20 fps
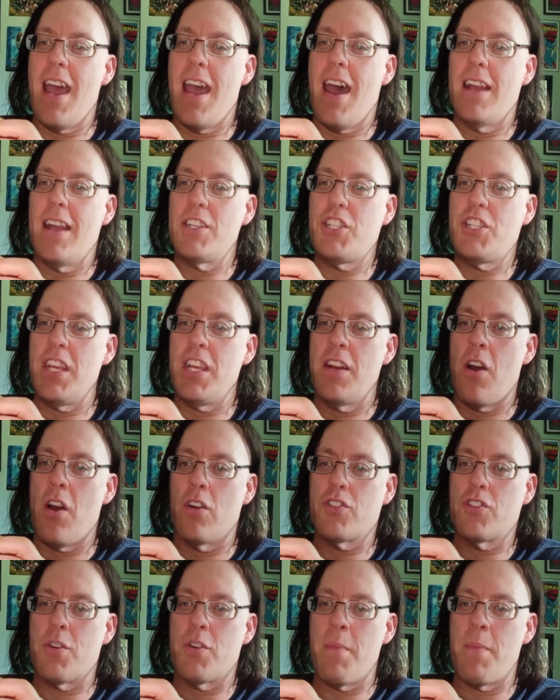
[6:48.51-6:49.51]
Shin
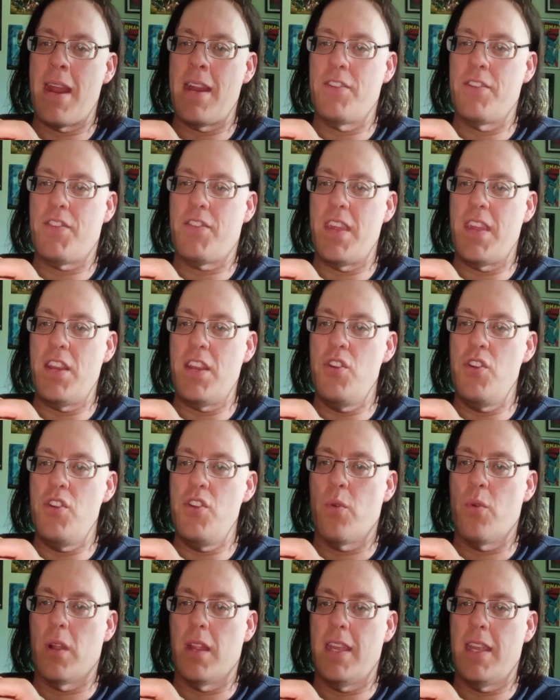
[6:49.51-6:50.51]
Ultraman is the
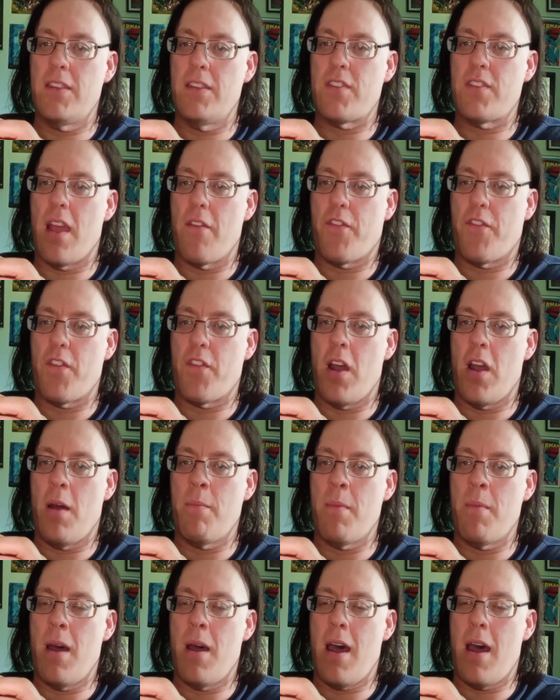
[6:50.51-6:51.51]
new release
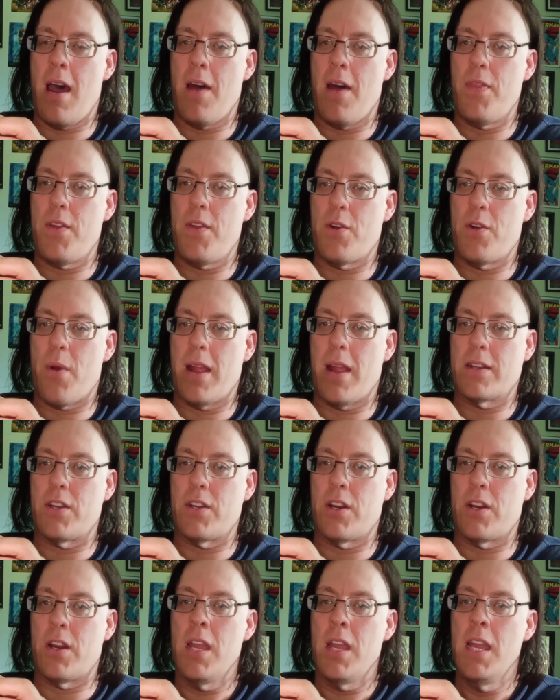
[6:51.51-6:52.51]
from the
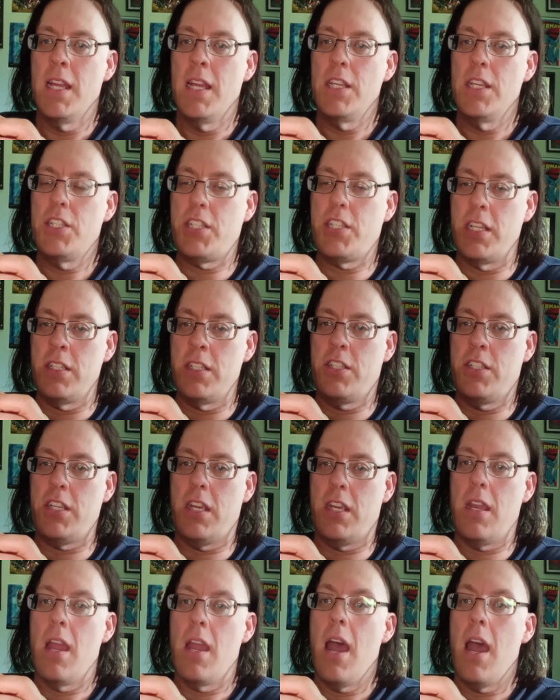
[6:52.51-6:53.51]
director
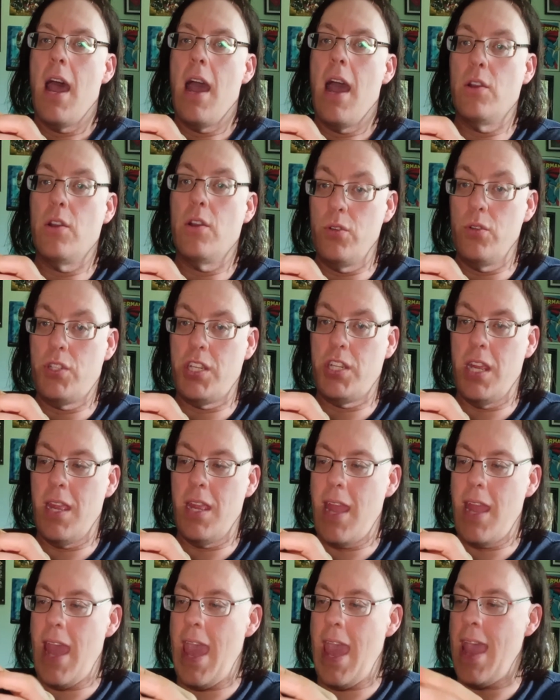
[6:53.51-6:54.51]
Shinji
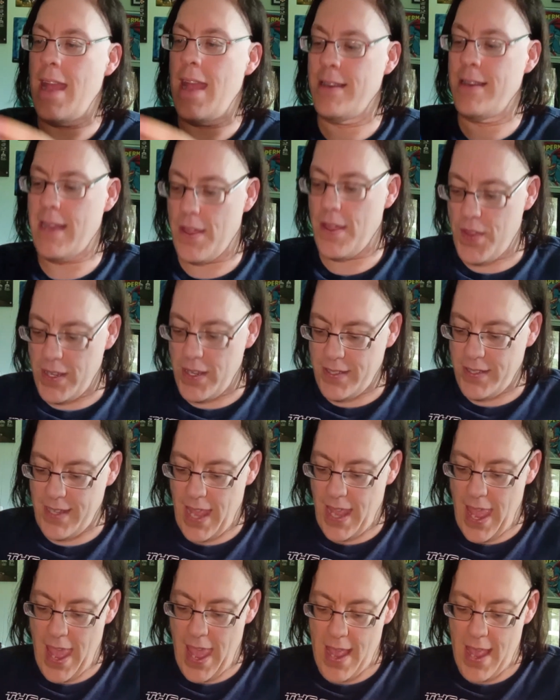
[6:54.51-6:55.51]
Higuchi, and this
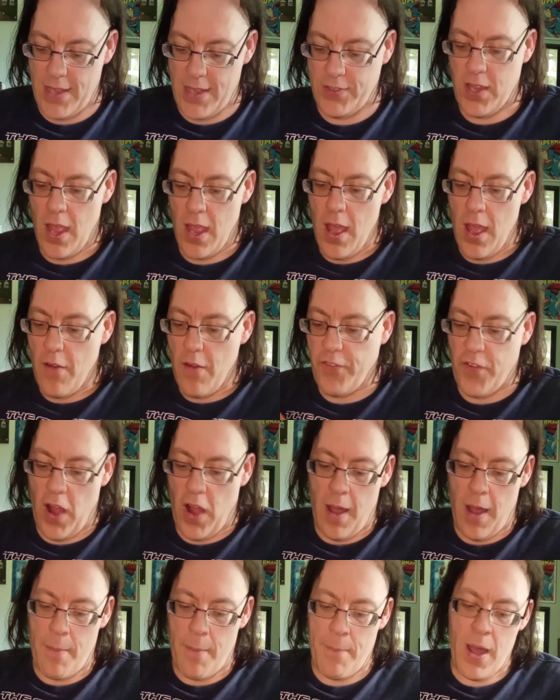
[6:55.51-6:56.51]
is
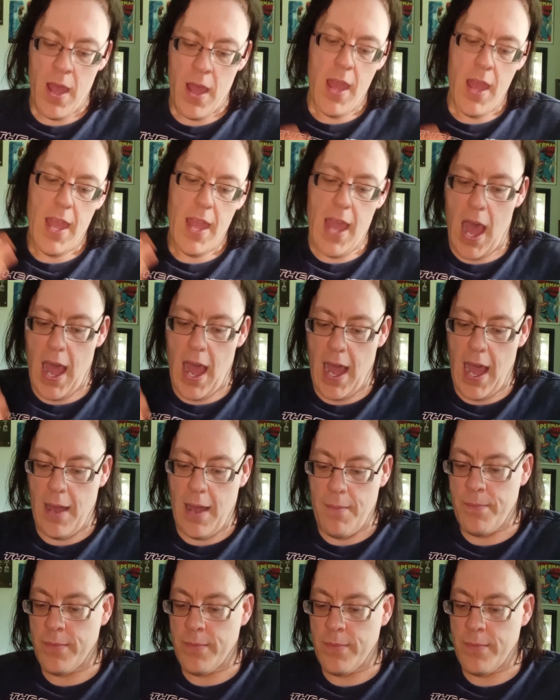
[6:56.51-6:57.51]
from
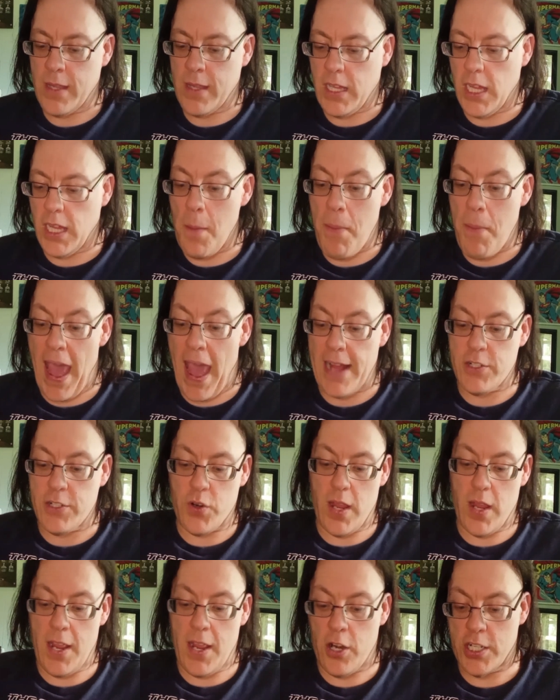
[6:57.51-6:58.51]

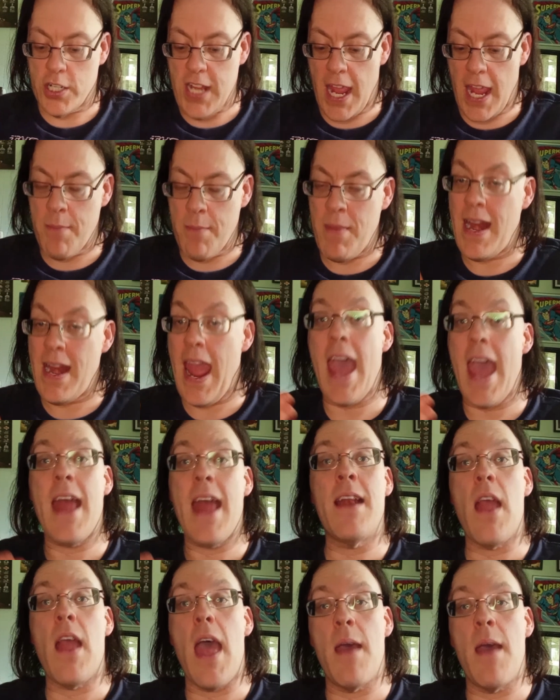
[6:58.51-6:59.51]
Cleopatra Entertainment
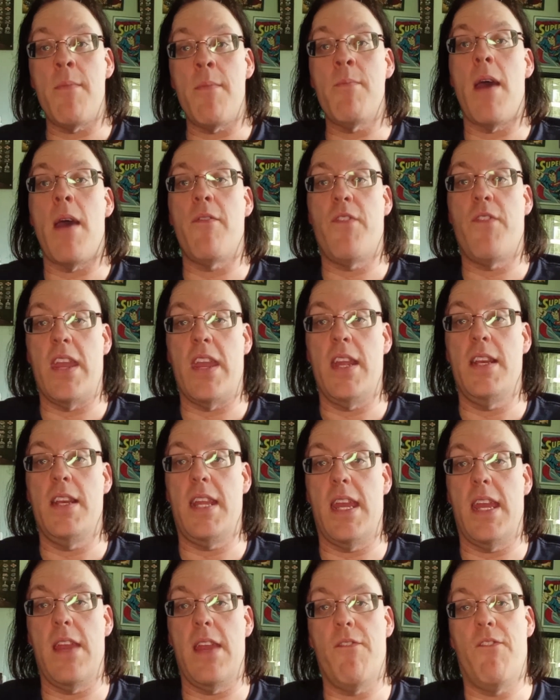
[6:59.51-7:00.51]
and
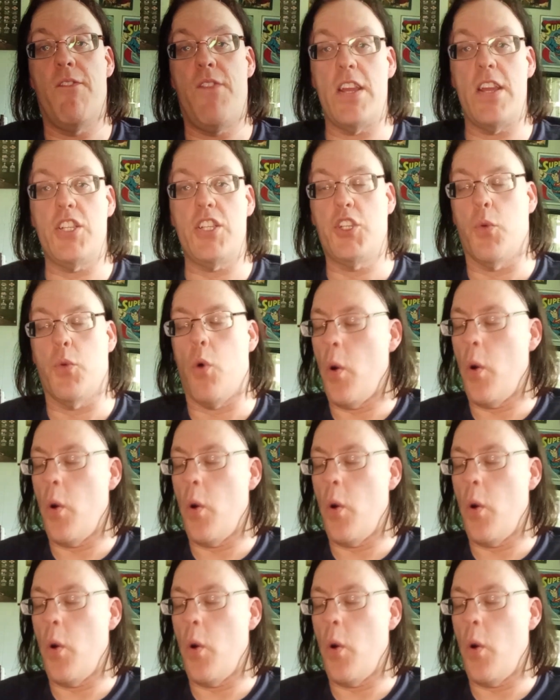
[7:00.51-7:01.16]
MVD Visual.